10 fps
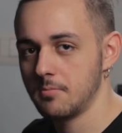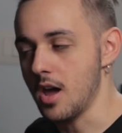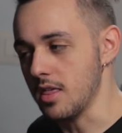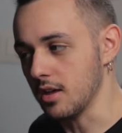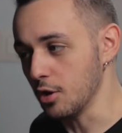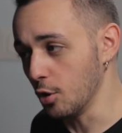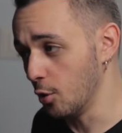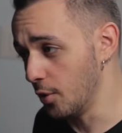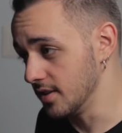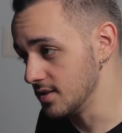I think it
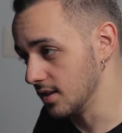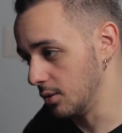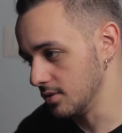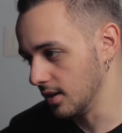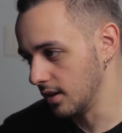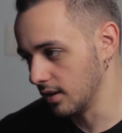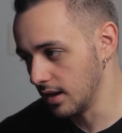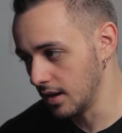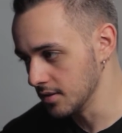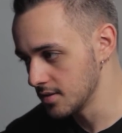already sounds like a
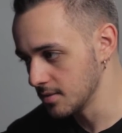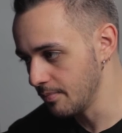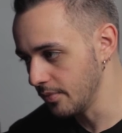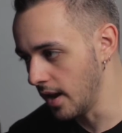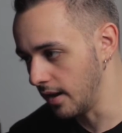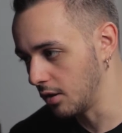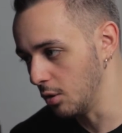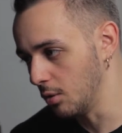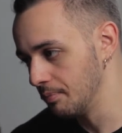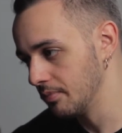nice
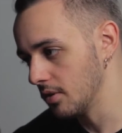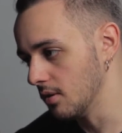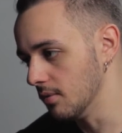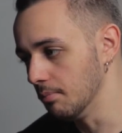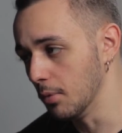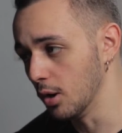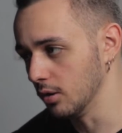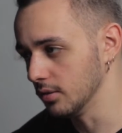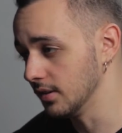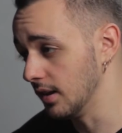echo
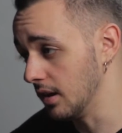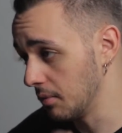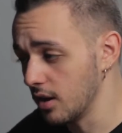mono delay.